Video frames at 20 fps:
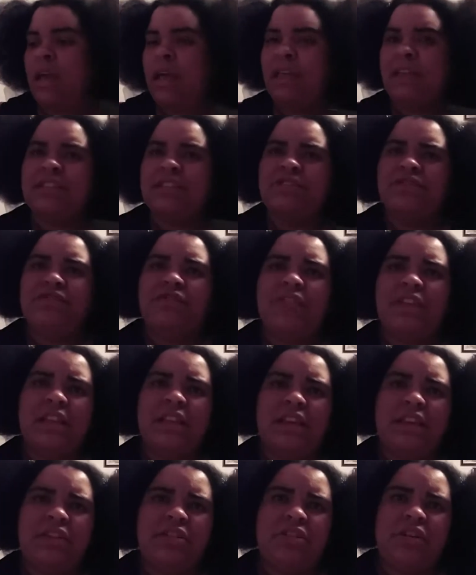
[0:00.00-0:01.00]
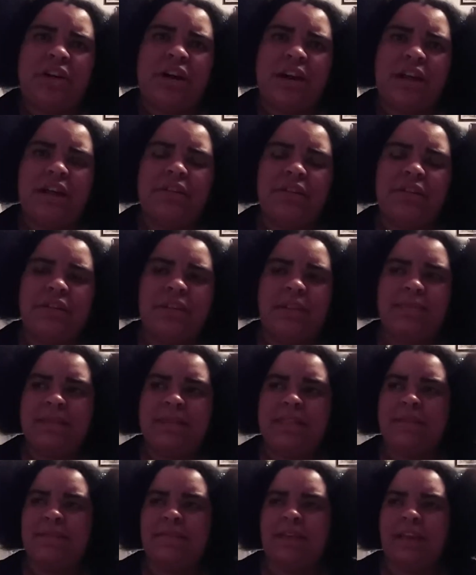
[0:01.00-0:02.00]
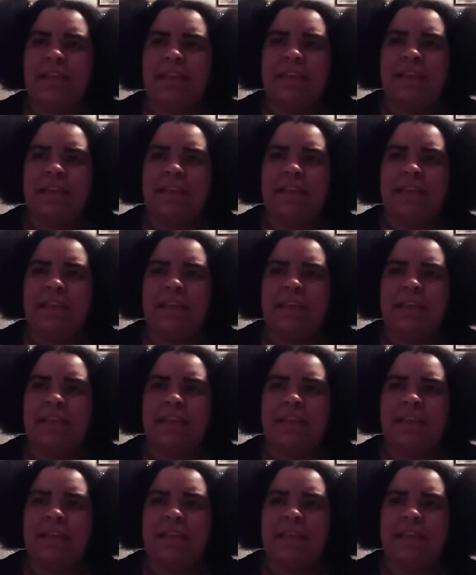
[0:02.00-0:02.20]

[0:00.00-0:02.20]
It's really dark. Hold on, let me see if I can